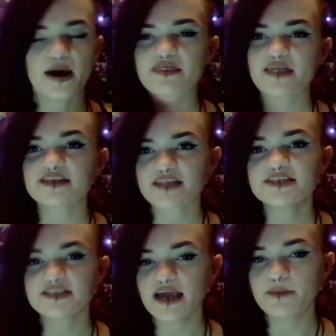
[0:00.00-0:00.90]
But
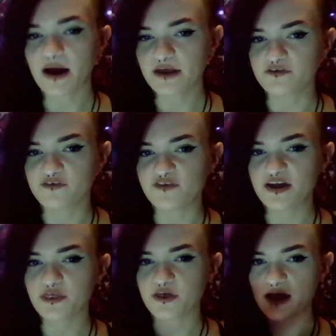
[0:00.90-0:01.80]
let's say by the
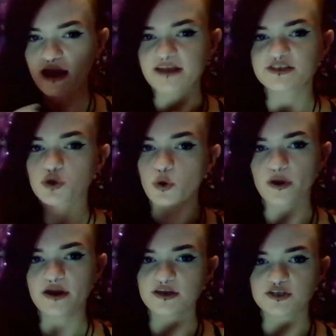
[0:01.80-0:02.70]
5th,
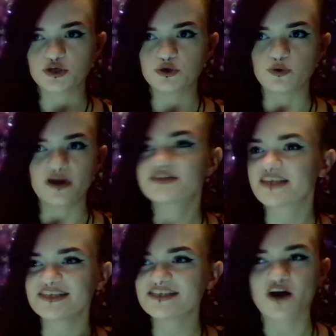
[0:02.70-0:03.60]

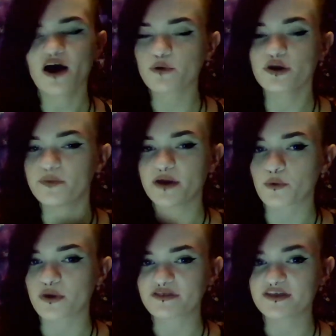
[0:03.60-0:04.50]
this is not going to
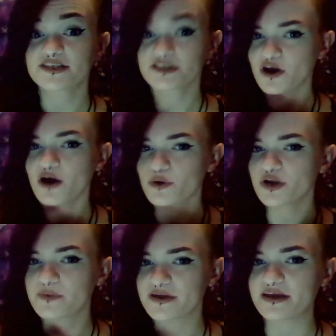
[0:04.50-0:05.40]
be this is not
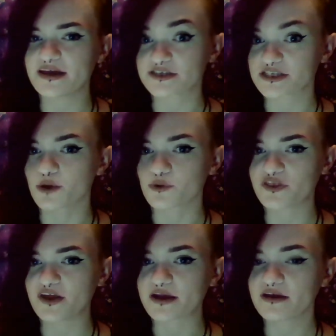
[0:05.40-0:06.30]
going to be a
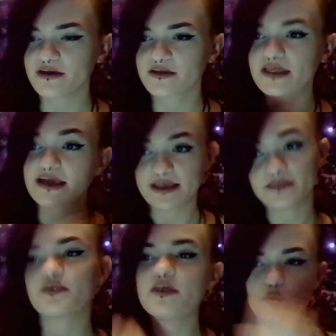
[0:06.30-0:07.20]
slow thing, like,
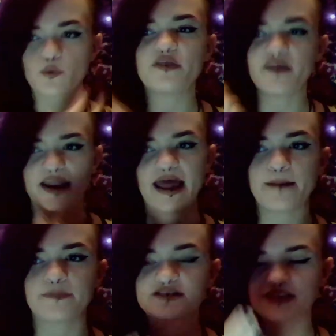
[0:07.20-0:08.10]
in the way that it
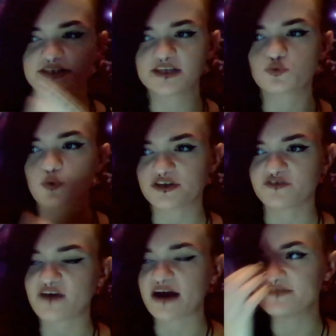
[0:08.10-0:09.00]
happens, because it's 1
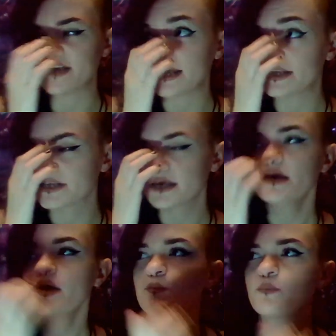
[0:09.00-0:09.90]
to 5 days,
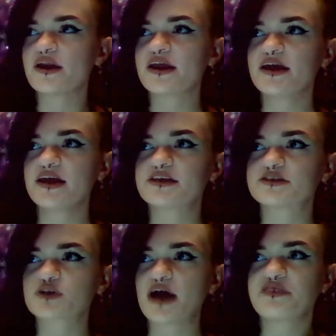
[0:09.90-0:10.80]
but it
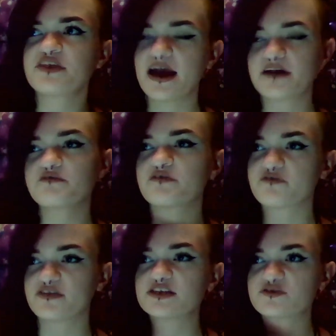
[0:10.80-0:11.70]
is, at the end
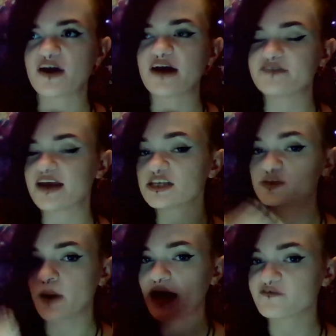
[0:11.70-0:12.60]
of these 5
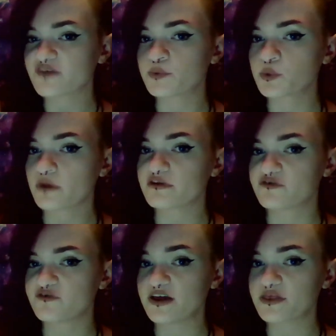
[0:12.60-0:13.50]
days, by
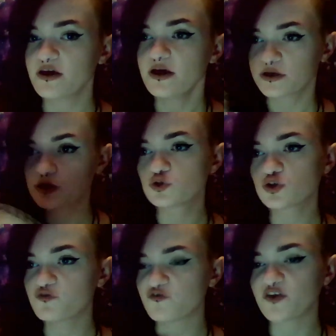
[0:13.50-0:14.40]
February 5th,
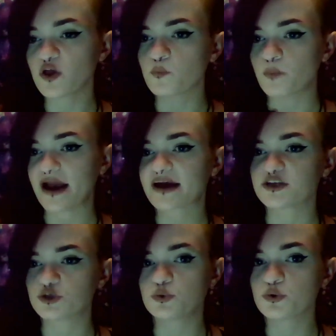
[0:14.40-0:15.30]
you should feel
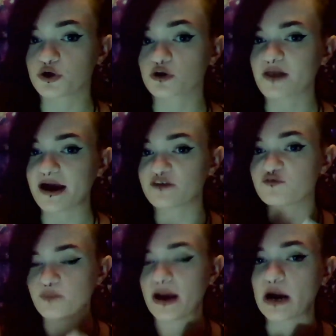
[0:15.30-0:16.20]
back into your
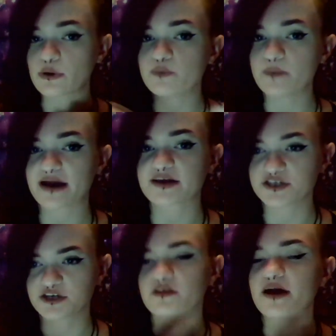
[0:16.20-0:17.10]
line of power and
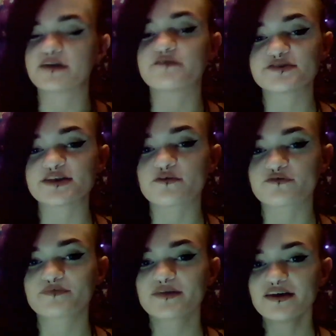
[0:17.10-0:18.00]
back into your line of
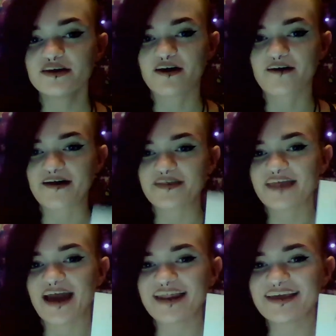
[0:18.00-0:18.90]
self.
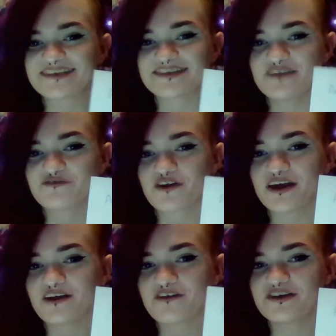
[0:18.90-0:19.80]
Alright, that is it
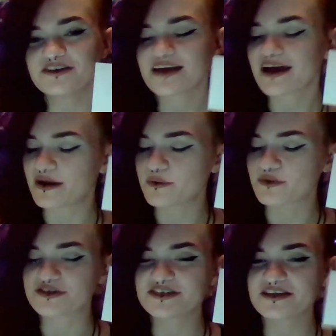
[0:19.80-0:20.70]
for Aries. I
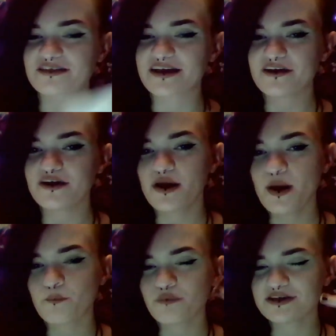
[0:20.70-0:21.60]
will see you later.
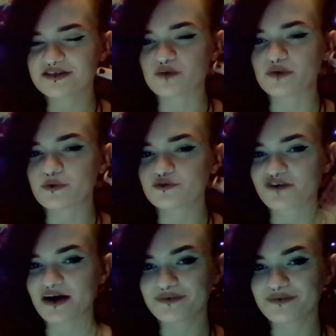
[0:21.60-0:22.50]
Peace out, my
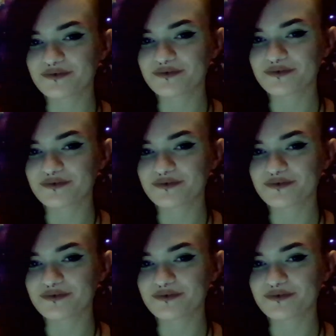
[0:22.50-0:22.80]
moon tribe.